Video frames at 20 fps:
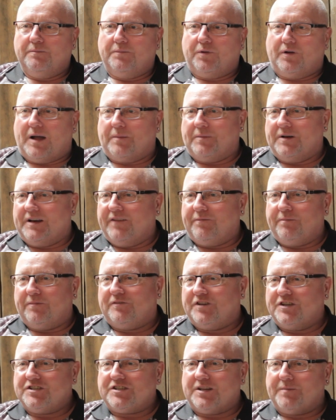But I'm in a different
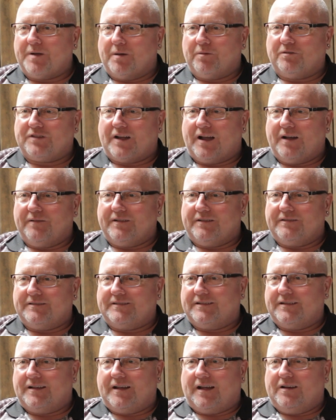position at the moment, because
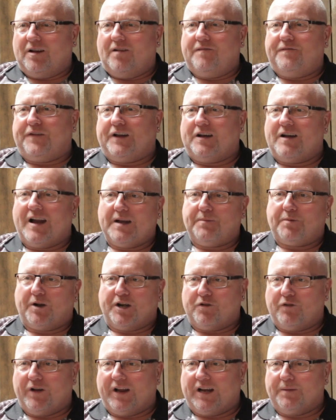I don't fear
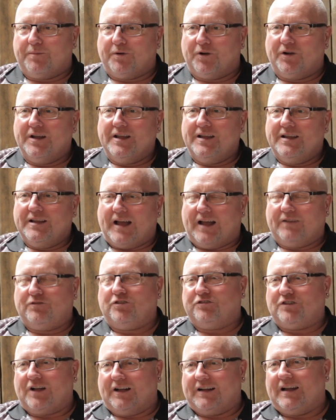anybody really, but I've
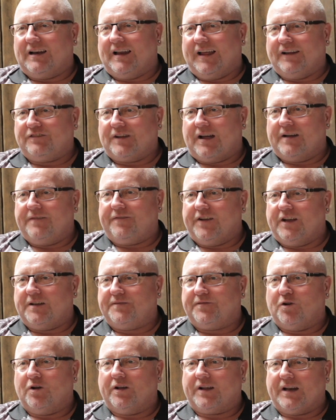just got that Lakeside fear
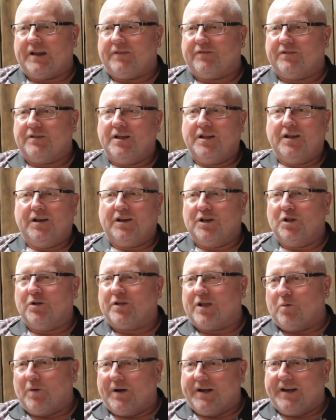before I can even
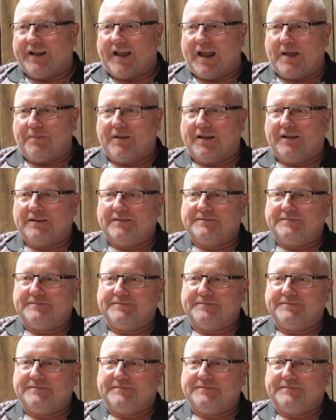look at winning a game there.